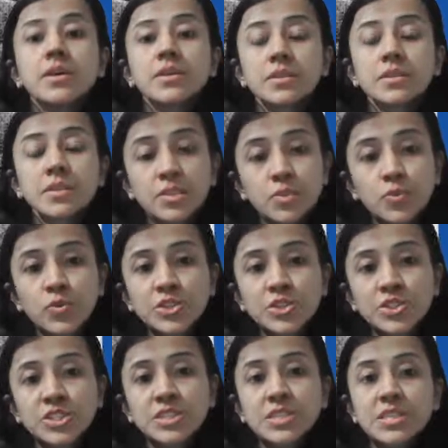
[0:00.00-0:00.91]
These
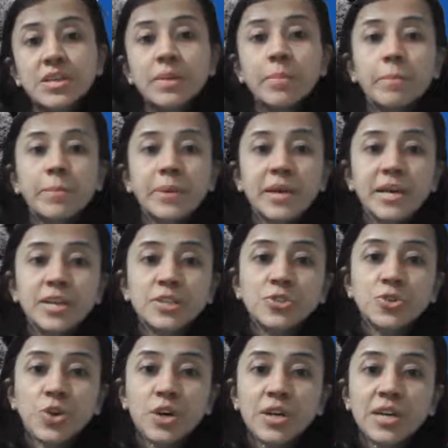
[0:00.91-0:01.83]
questions, they are based
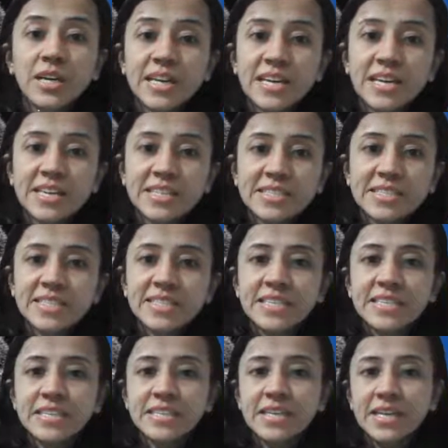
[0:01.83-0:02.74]
on
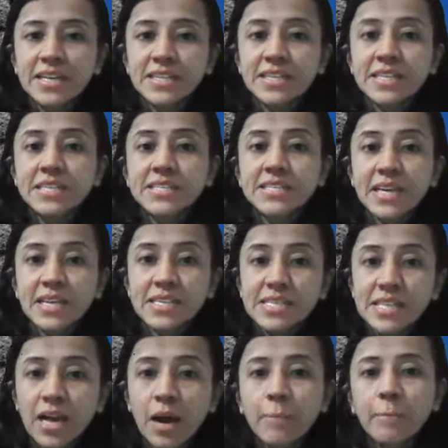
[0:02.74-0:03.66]
latest
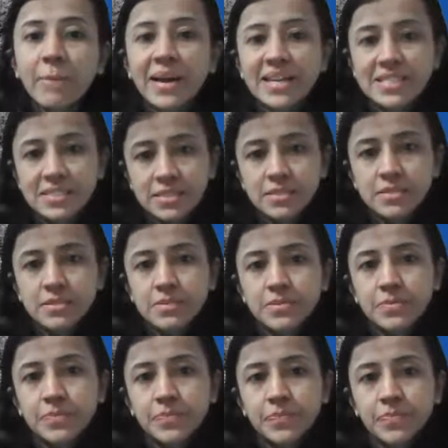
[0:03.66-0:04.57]
exam pattern.
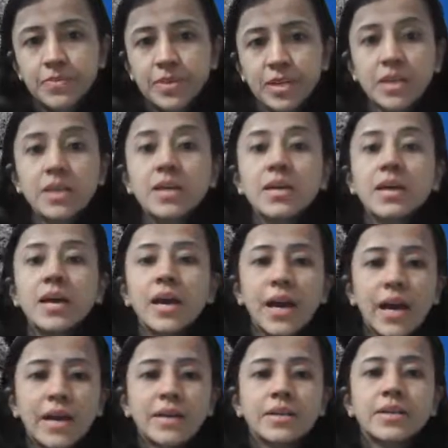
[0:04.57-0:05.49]
Okay?
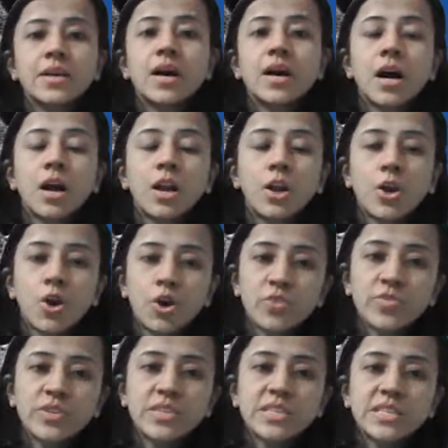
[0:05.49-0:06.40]
And along
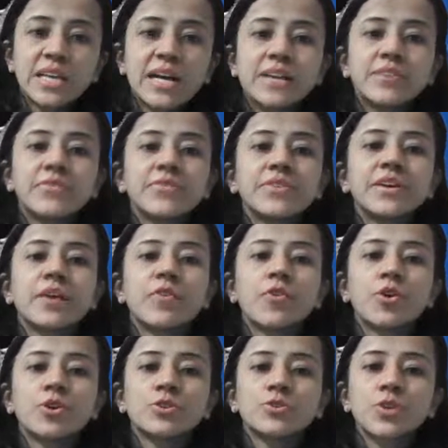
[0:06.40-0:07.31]
with that, we have
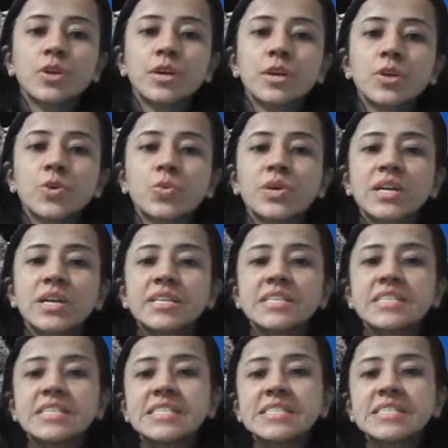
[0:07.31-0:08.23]
also included
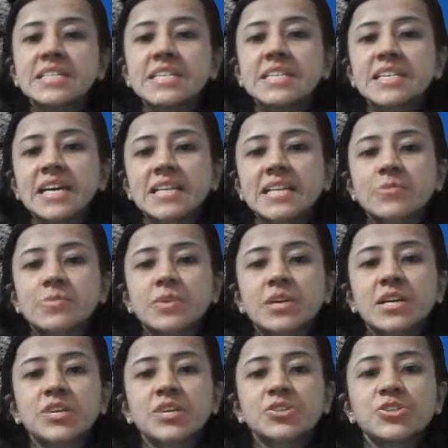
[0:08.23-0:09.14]
detailed
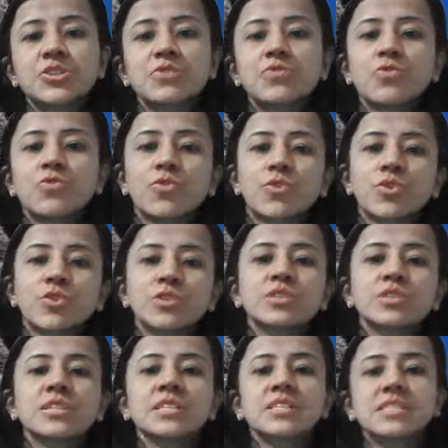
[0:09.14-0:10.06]
explanation for
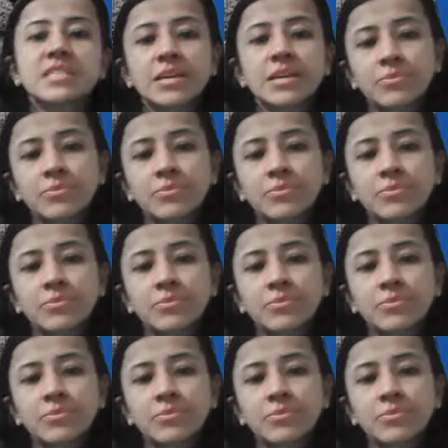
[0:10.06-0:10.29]
the same